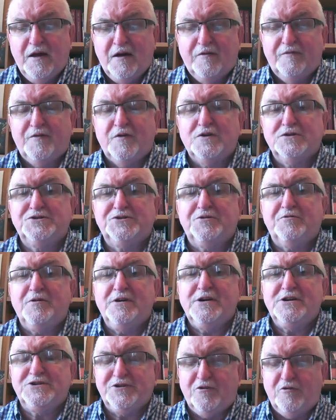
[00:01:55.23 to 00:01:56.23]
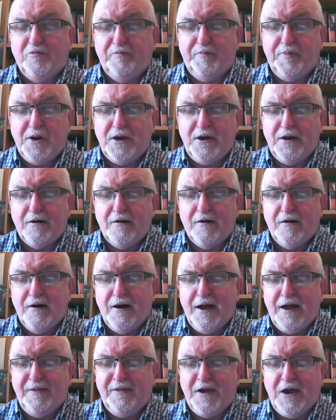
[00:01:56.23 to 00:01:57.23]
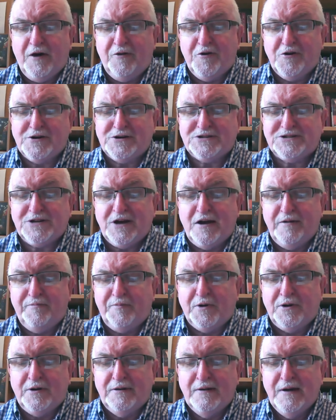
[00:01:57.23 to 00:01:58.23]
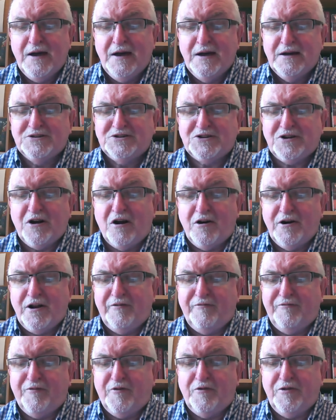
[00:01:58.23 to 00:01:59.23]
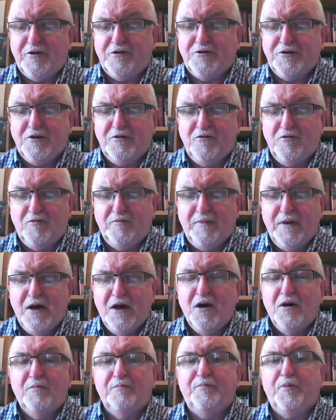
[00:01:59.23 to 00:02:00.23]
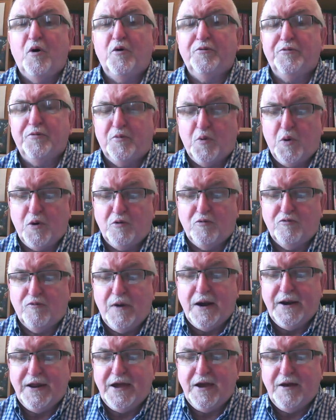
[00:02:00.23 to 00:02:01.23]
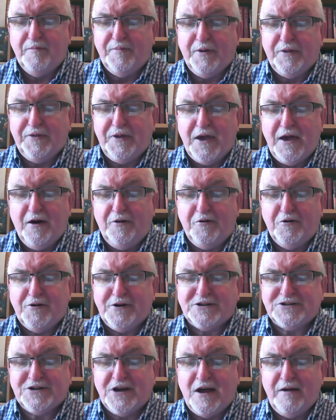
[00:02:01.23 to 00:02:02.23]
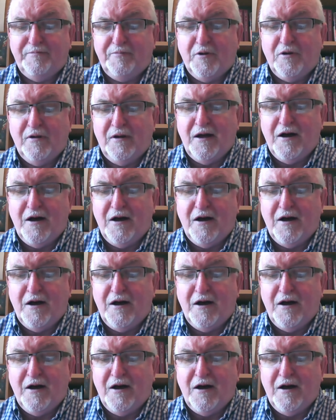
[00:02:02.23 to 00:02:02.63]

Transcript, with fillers: Verse 3 So Peter and the other disciple started for the tomb. Both were running, but the other disciple